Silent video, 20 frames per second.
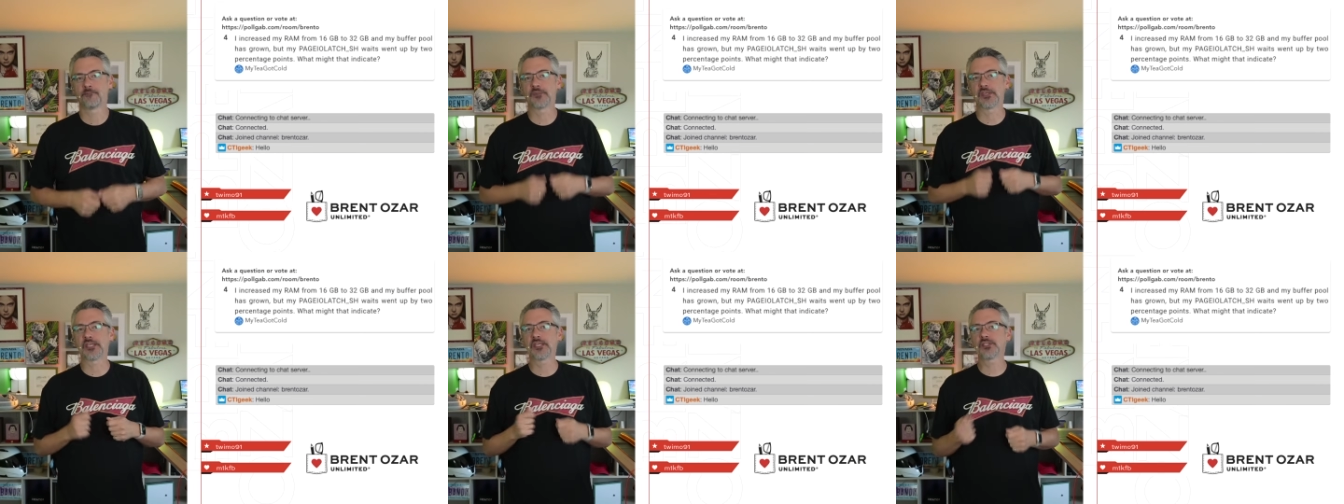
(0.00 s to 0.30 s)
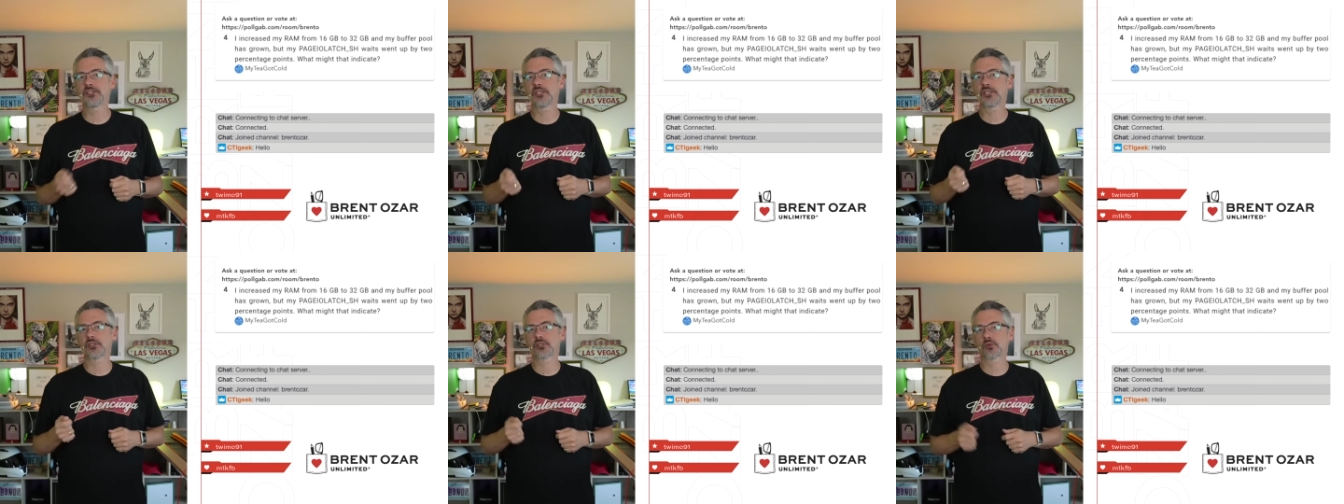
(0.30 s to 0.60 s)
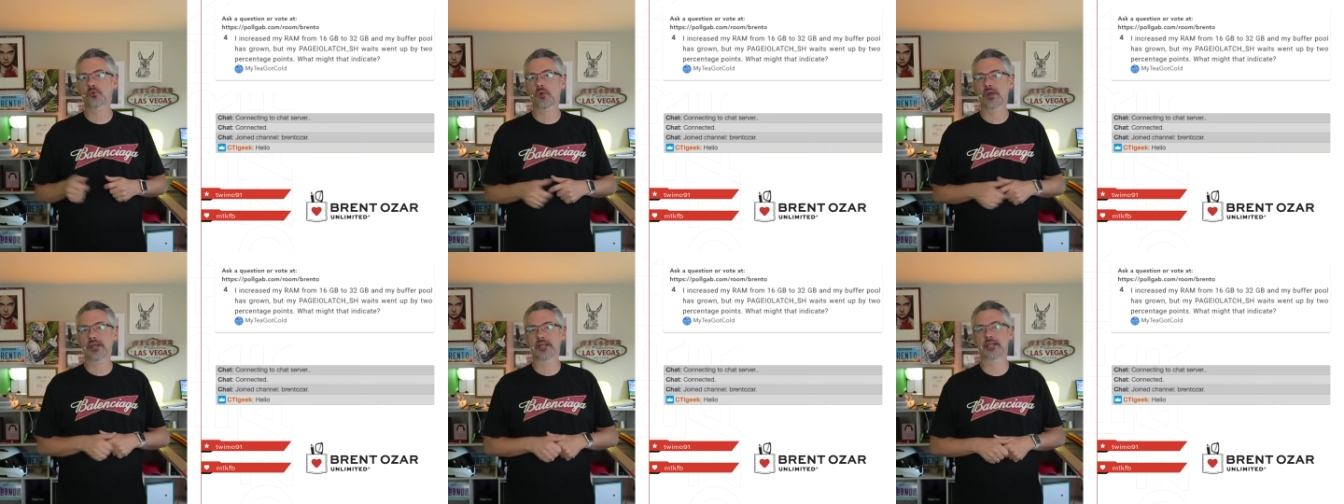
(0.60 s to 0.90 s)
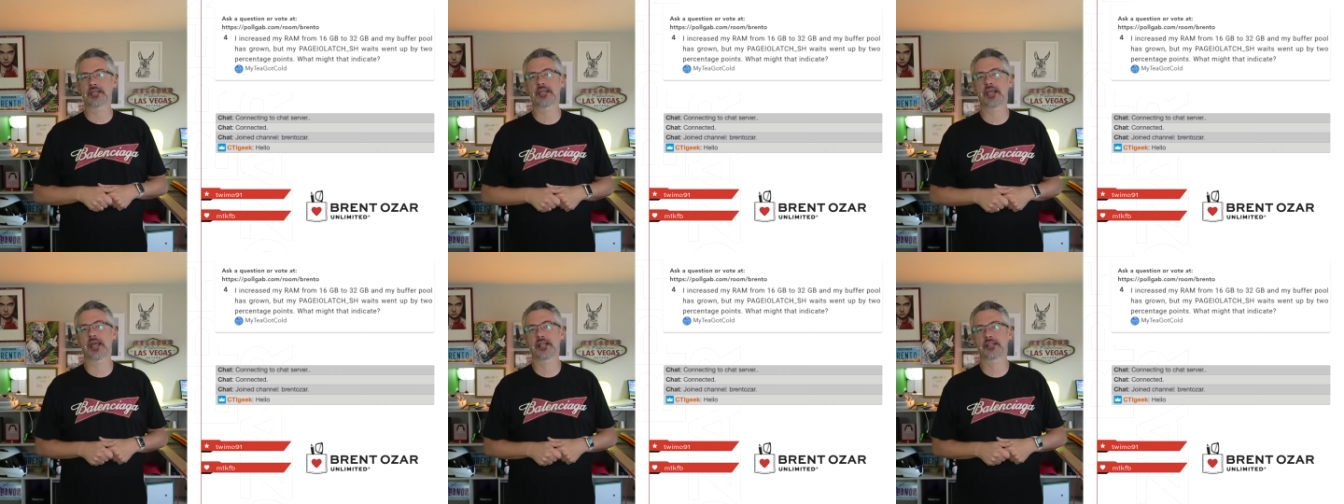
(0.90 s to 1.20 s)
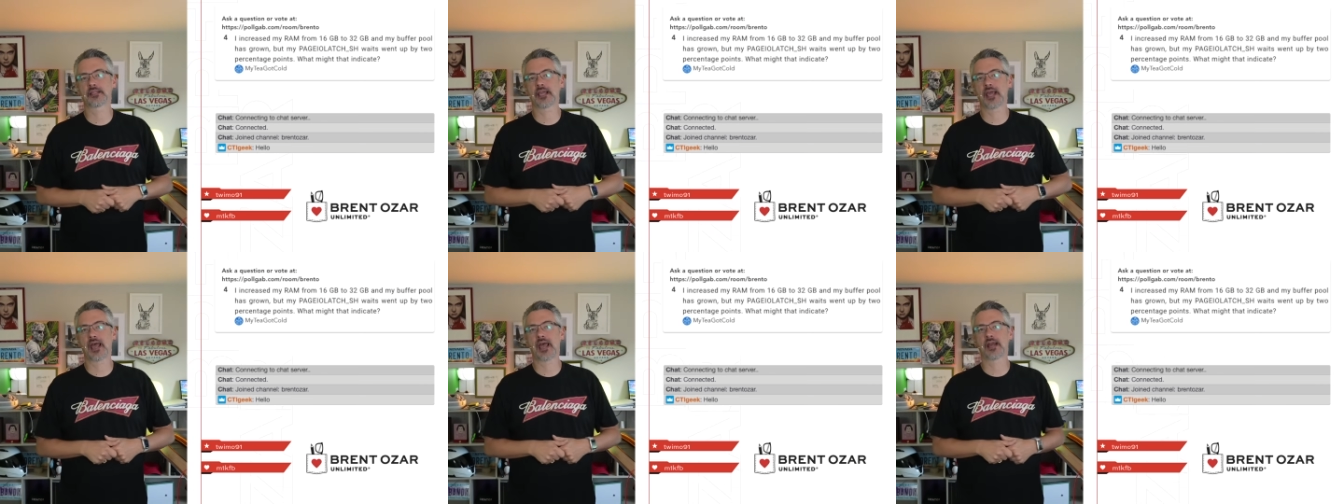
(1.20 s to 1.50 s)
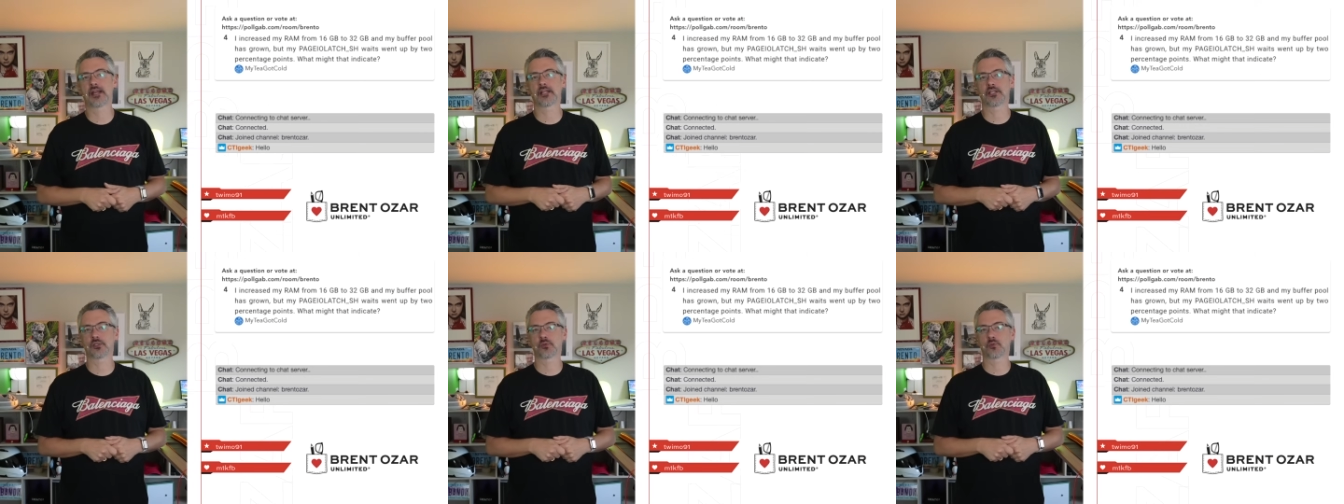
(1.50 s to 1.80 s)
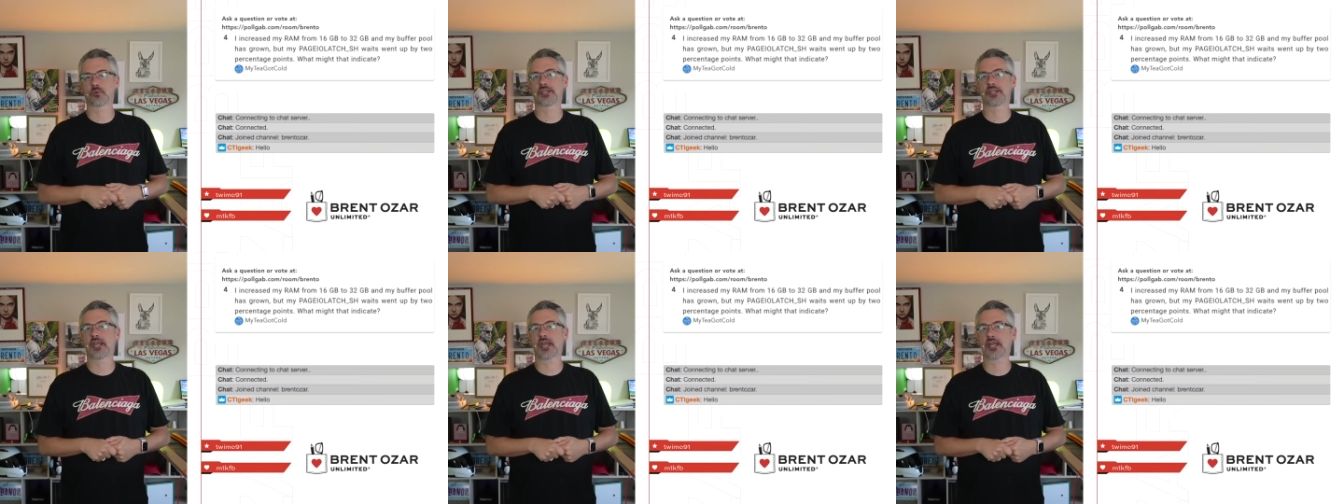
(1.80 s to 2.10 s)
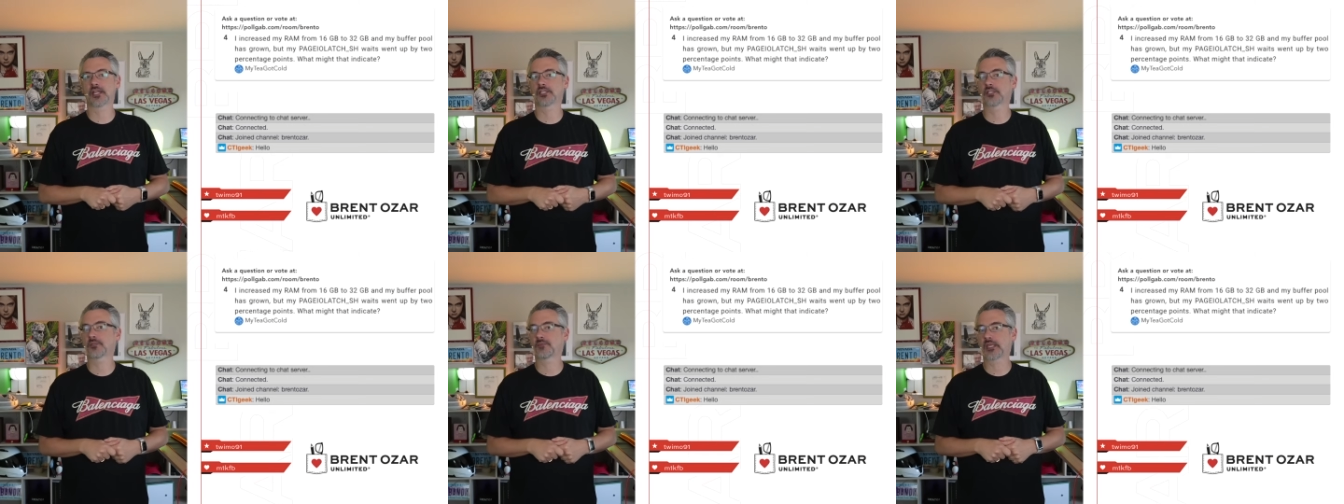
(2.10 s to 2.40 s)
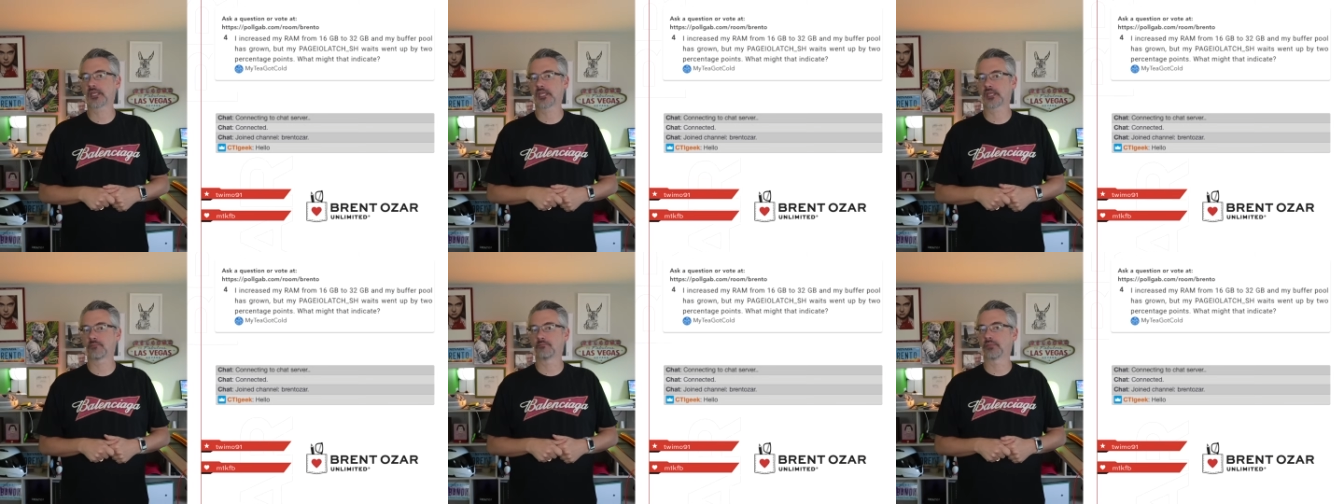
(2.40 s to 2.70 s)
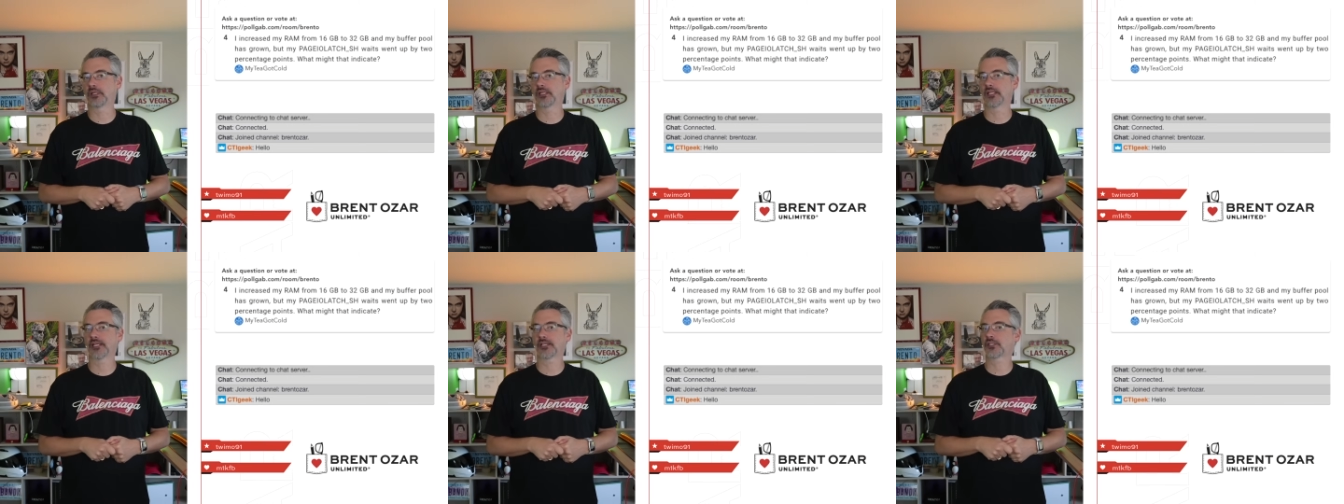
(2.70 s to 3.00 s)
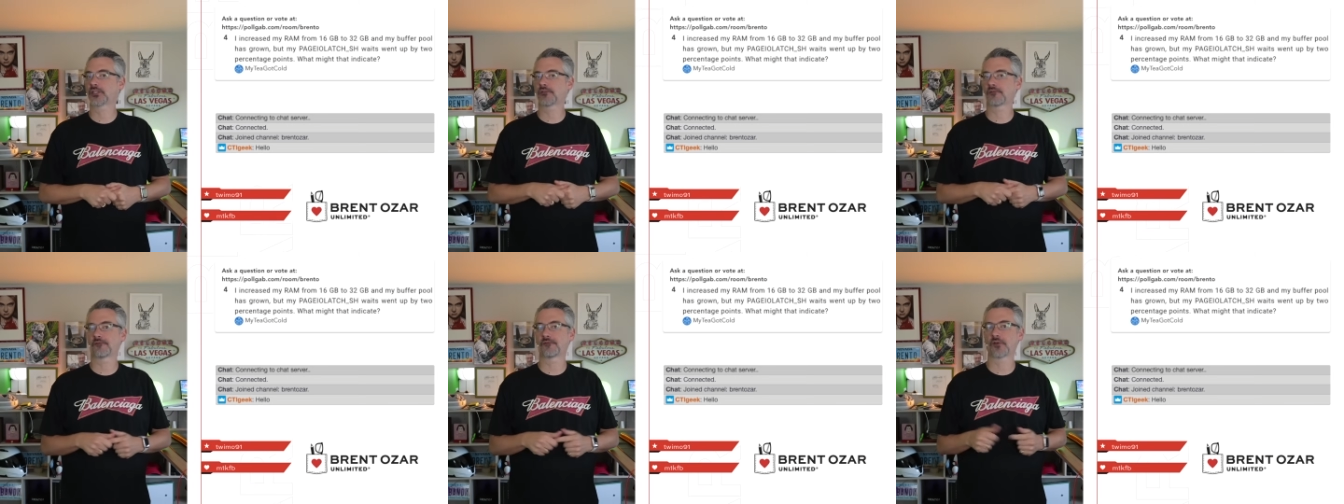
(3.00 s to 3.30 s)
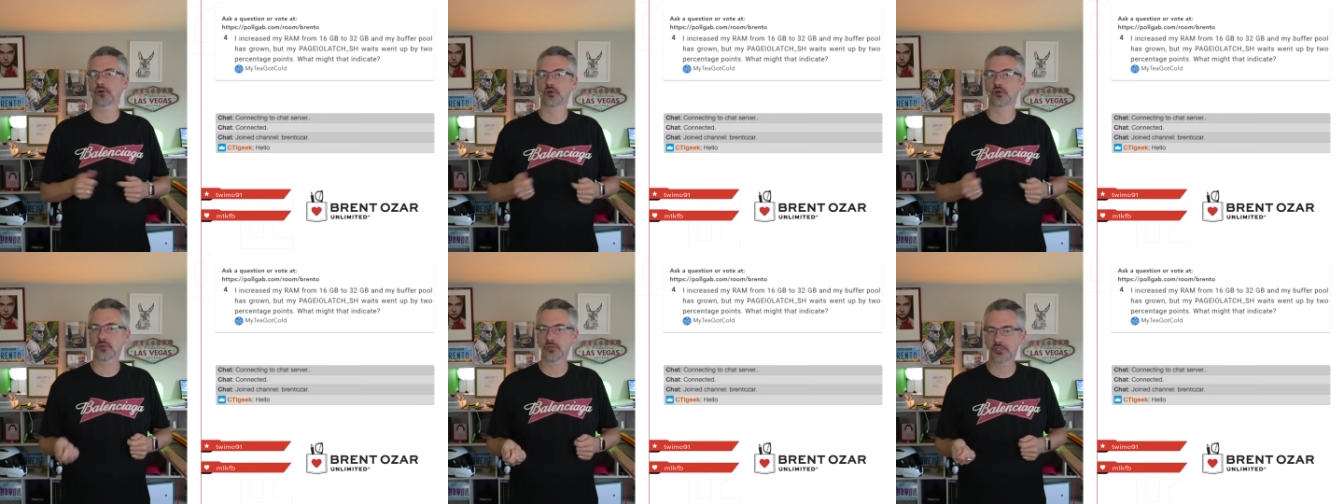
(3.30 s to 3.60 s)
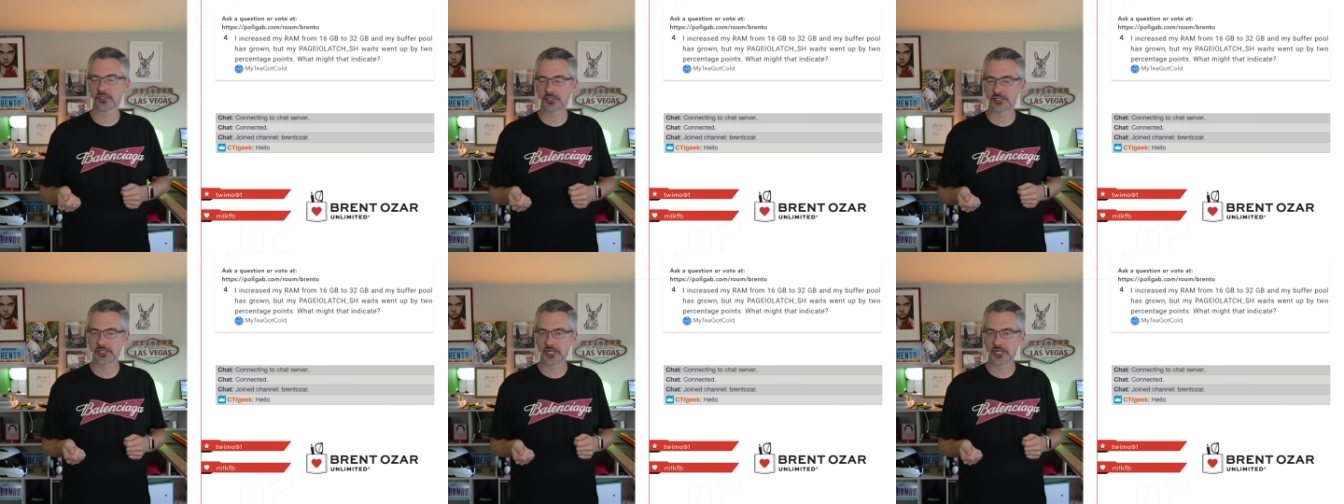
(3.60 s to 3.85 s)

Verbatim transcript: The easiest way to get that is with S P Blitz first,